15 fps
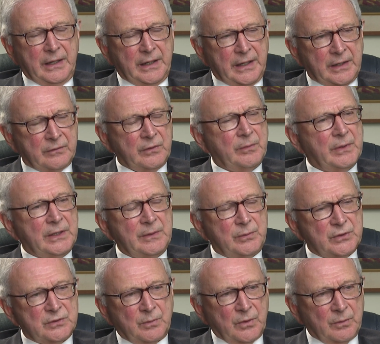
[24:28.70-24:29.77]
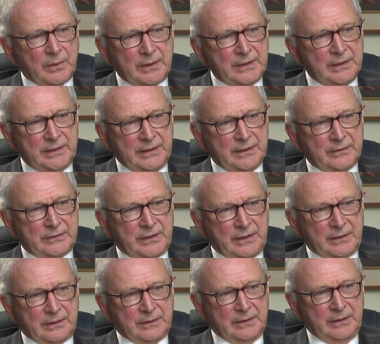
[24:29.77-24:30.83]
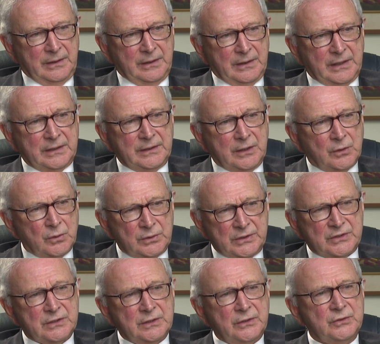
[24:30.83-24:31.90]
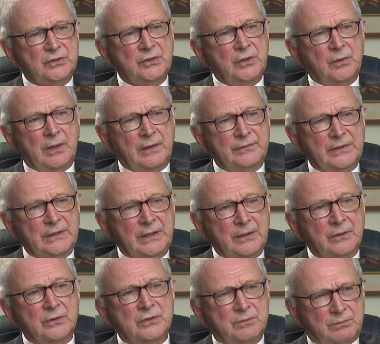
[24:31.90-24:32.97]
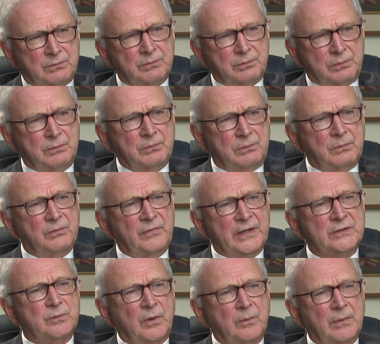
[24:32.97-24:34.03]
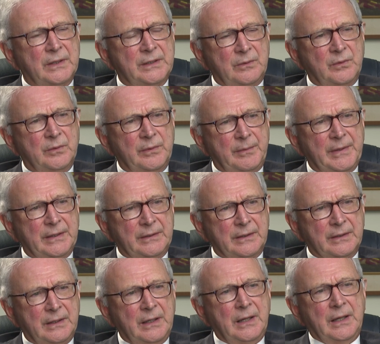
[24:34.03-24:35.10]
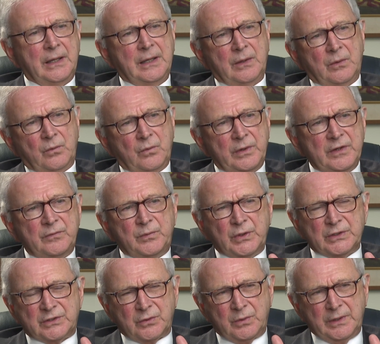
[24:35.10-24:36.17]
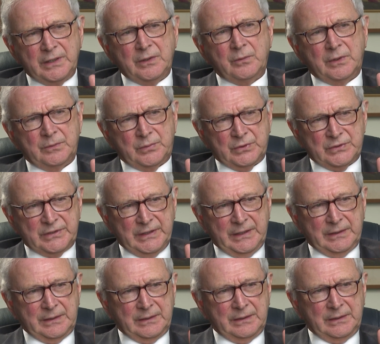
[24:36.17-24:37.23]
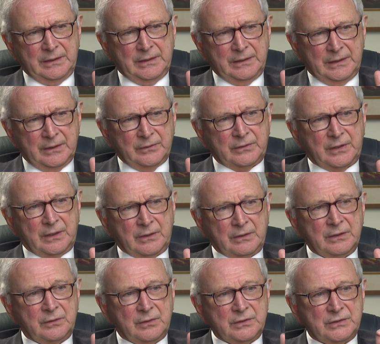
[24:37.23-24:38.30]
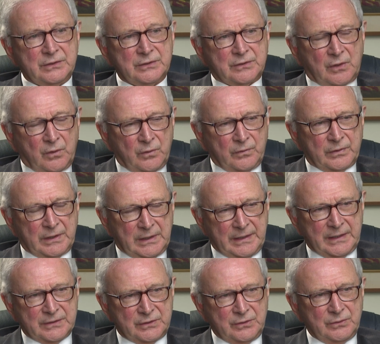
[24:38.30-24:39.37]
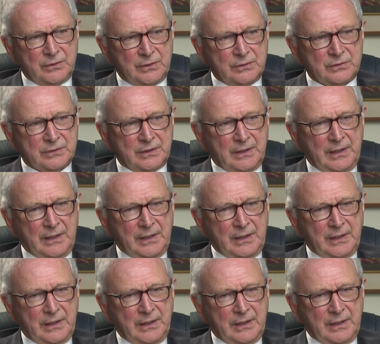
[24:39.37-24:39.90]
Everybody puts more money into healthcare. And the only solution you often hear is invest more money, will be better. We've put 21% in healthcare increases over the last 2 years.